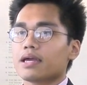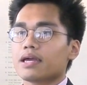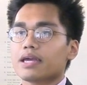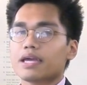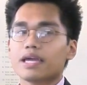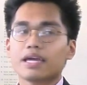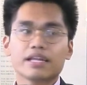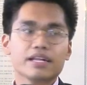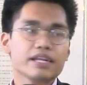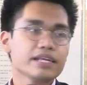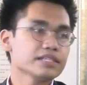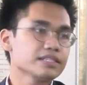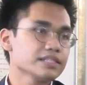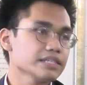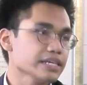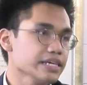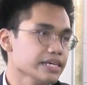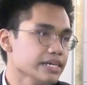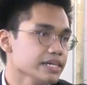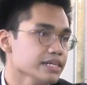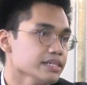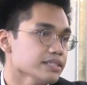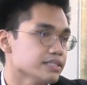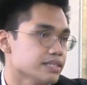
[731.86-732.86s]
It is
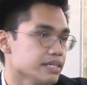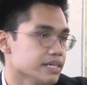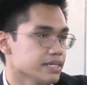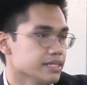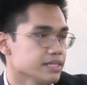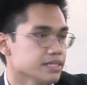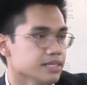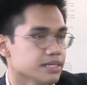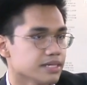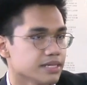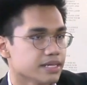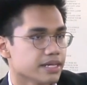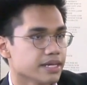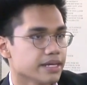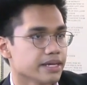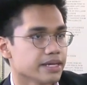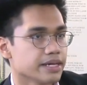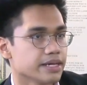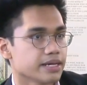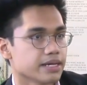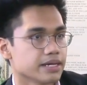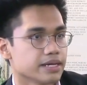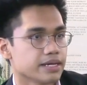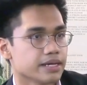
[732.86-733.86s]
easy
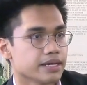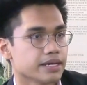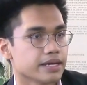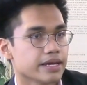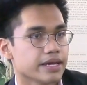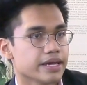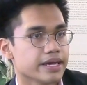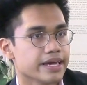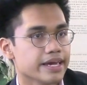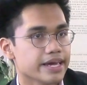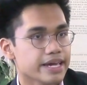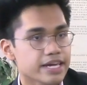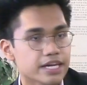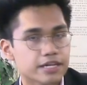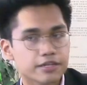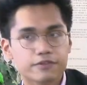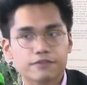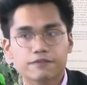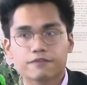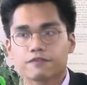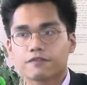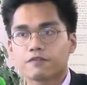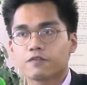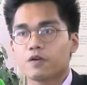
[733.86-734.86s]

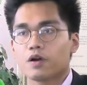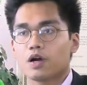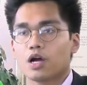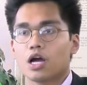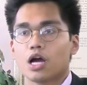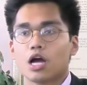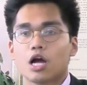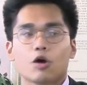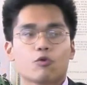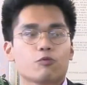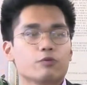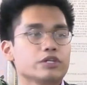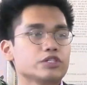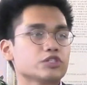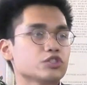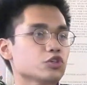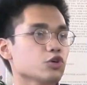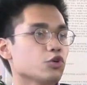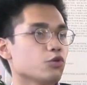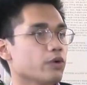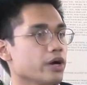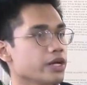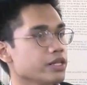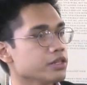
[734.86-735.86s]
if we
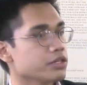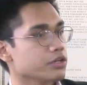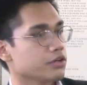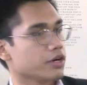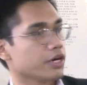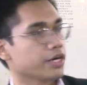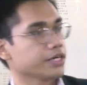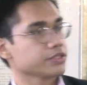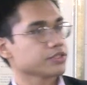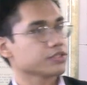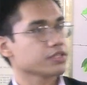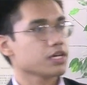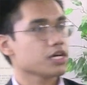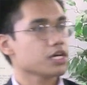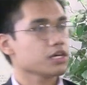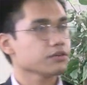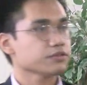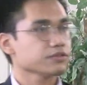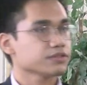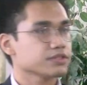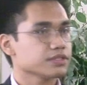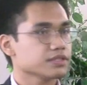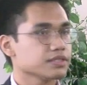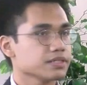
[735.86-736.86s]
surrender
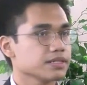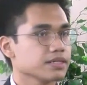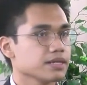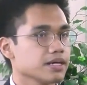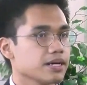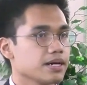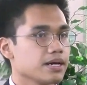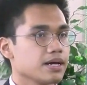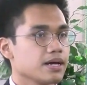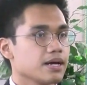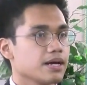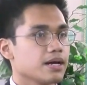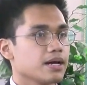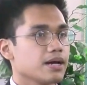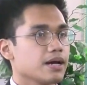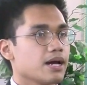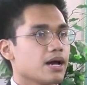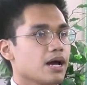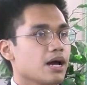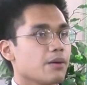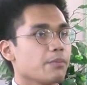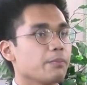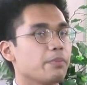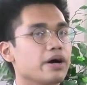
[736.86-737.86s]
ourselves.
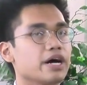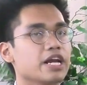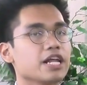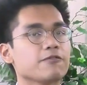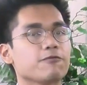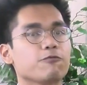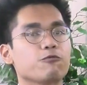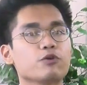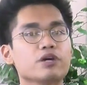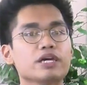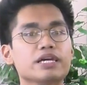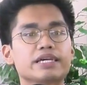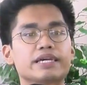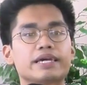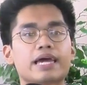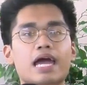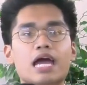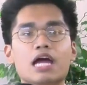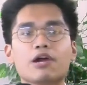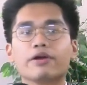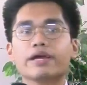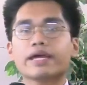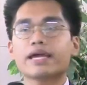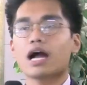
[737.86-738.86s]
But if we
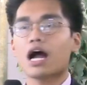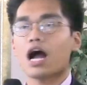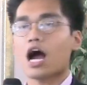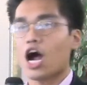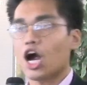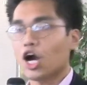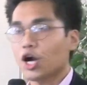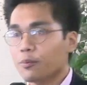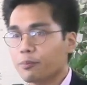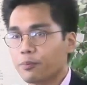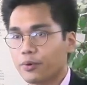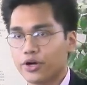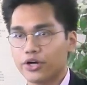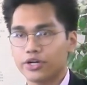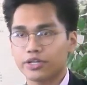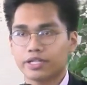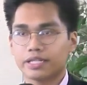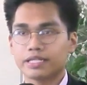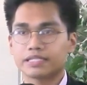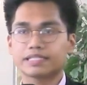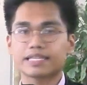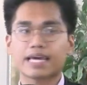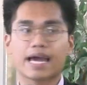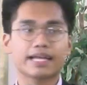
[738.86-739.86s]
carry our
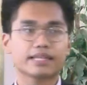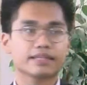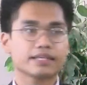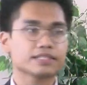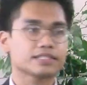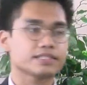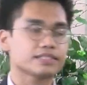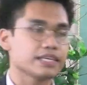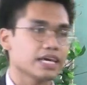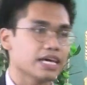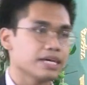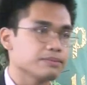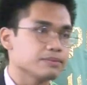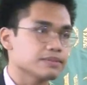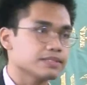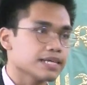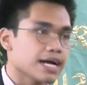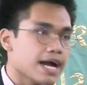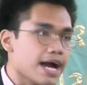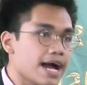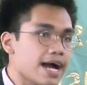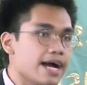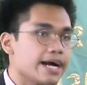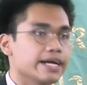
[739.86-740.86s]
burdens at the same
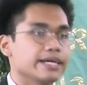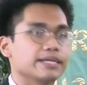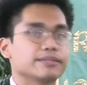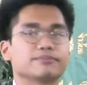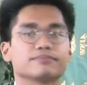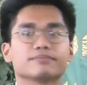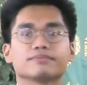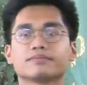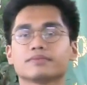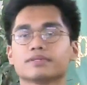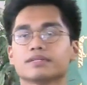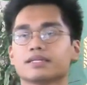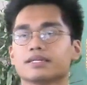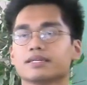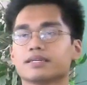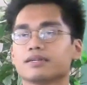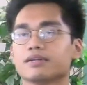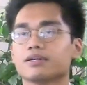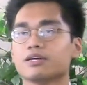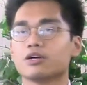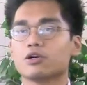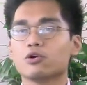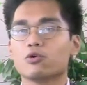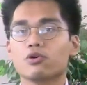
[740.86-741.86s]
time,
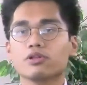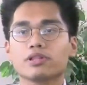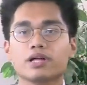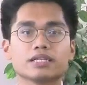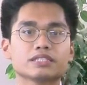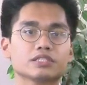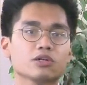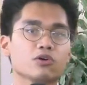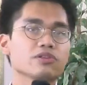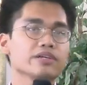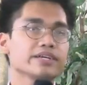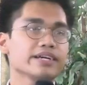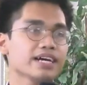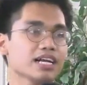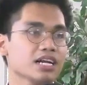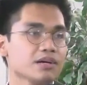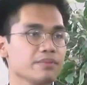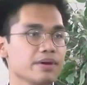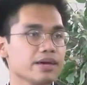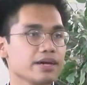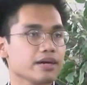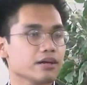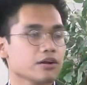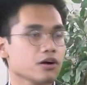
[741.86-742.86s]
well, that's only going to
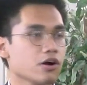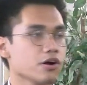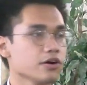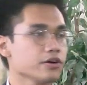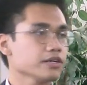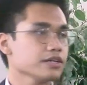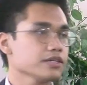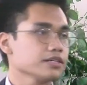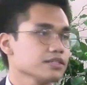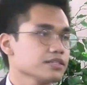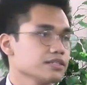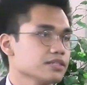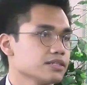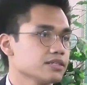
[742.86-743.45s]
make it harder.